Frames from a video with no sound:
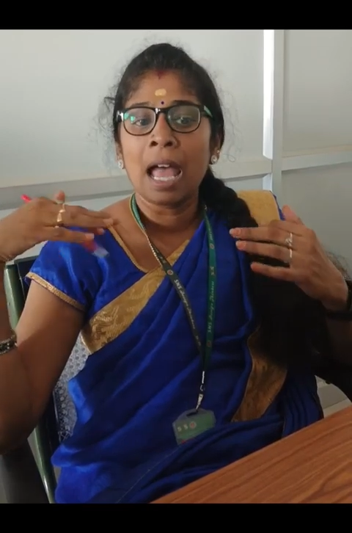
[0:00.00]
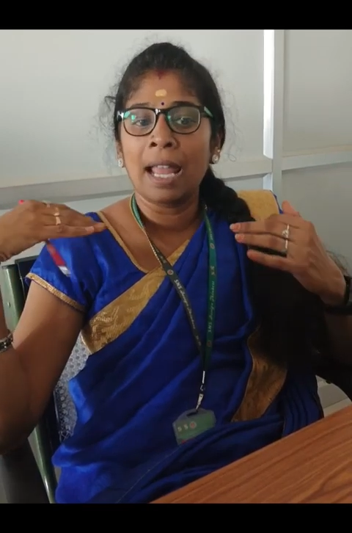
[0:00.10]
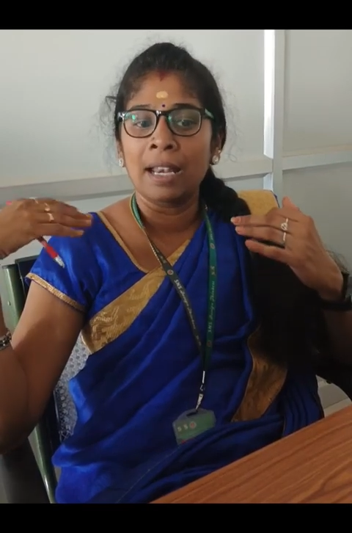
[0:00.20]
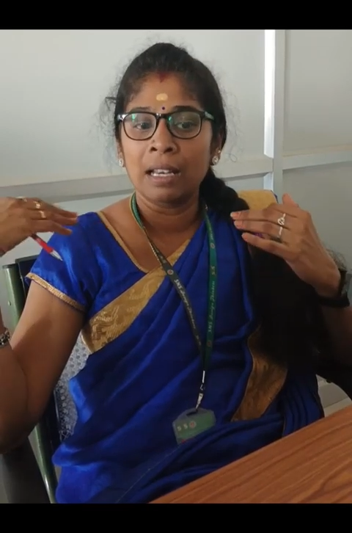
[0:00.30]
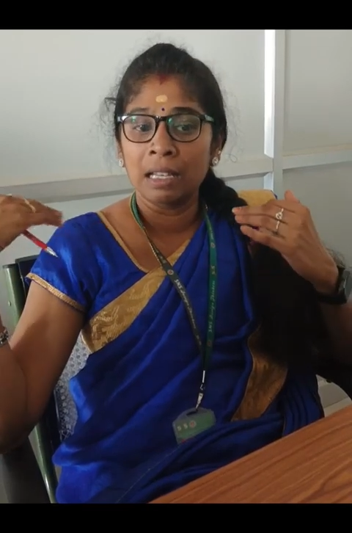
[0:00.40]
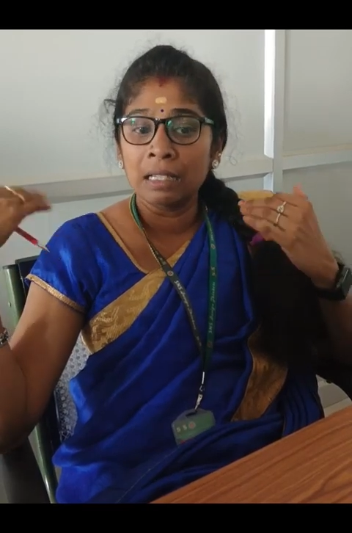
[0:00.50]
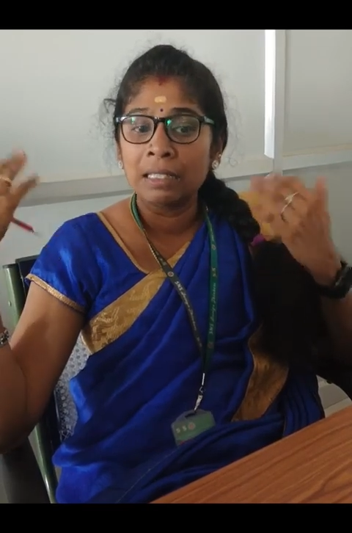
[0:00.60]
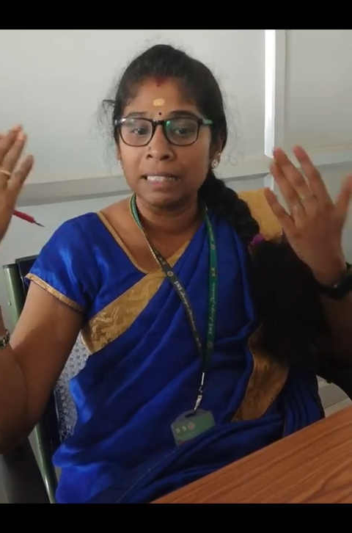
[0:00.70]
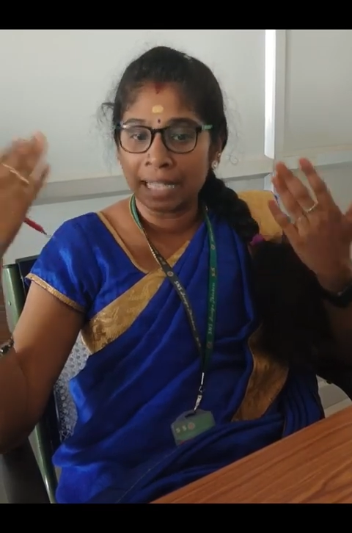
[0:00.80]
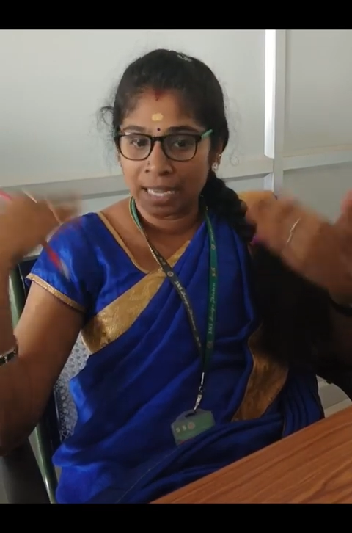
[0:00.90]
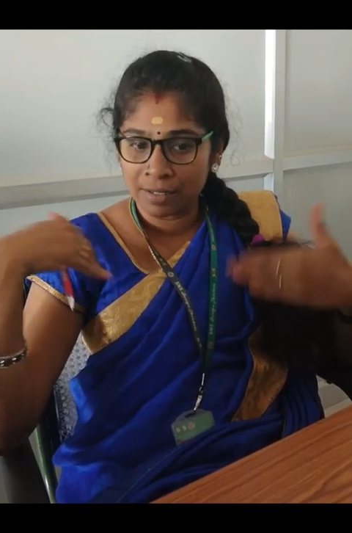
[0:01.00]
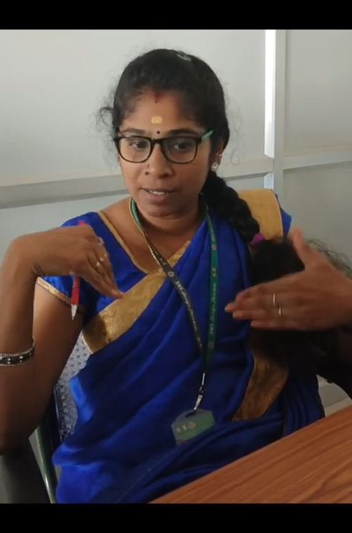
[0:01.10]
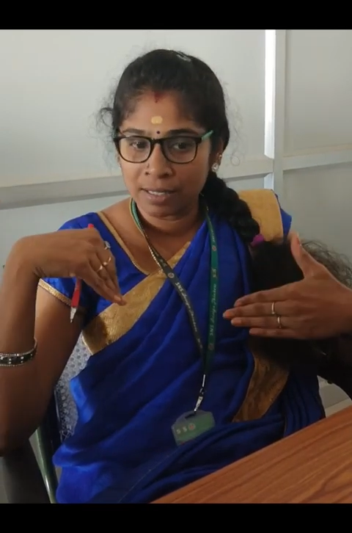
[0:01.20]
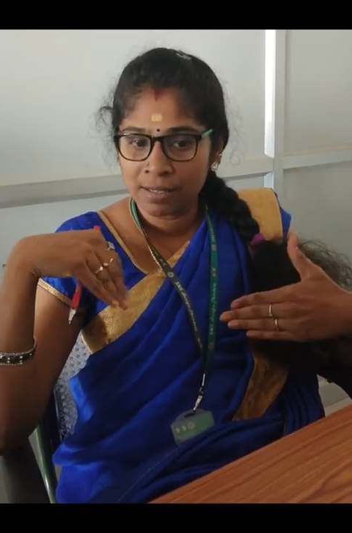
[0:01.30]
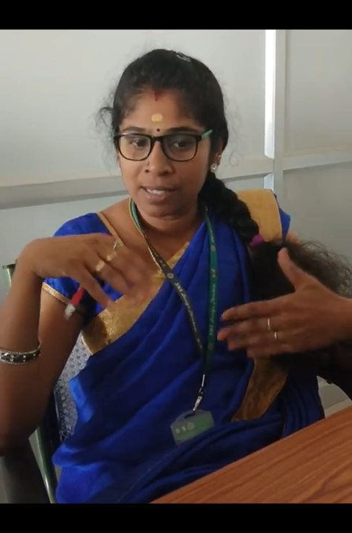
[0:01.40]
and learn their
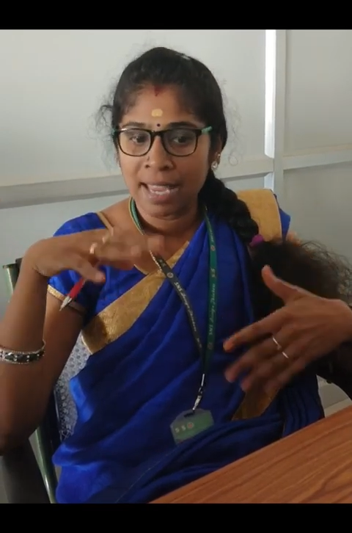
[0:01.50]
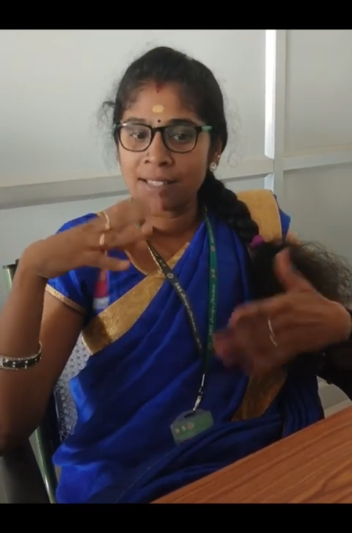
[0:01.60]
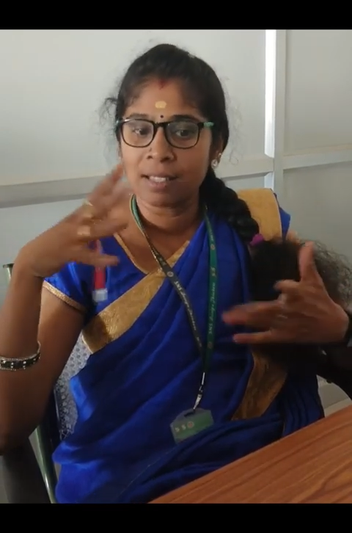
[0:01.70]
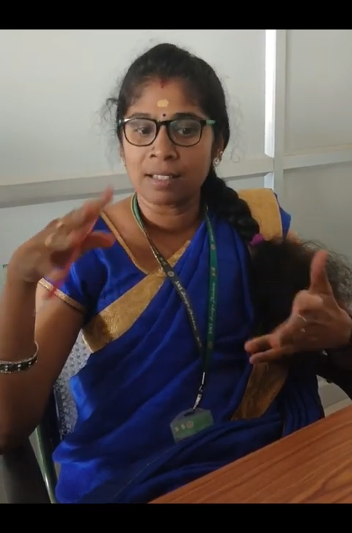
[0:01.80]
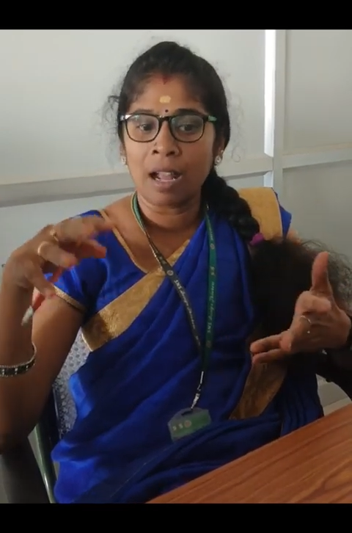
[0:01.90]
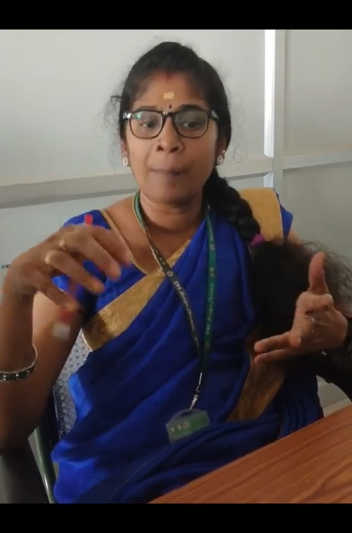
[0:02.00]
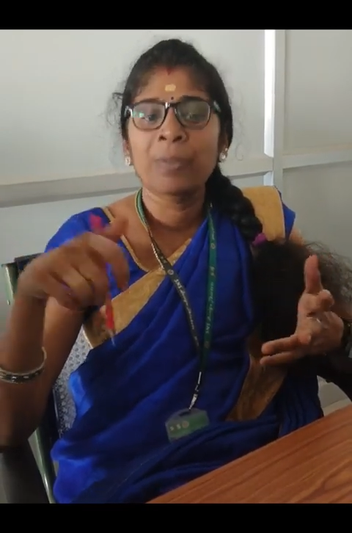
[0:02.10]
cells, etc.